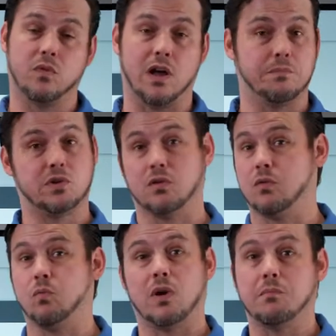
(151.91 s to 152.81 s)
up to
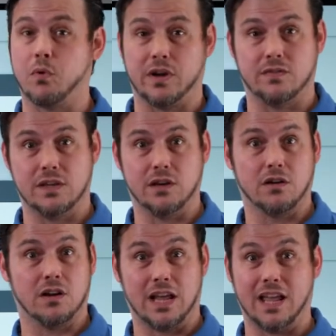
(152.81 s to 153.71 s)
one point in the
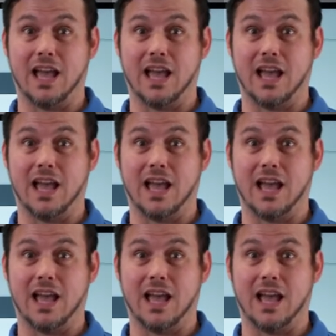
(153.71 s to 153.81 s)
year, and I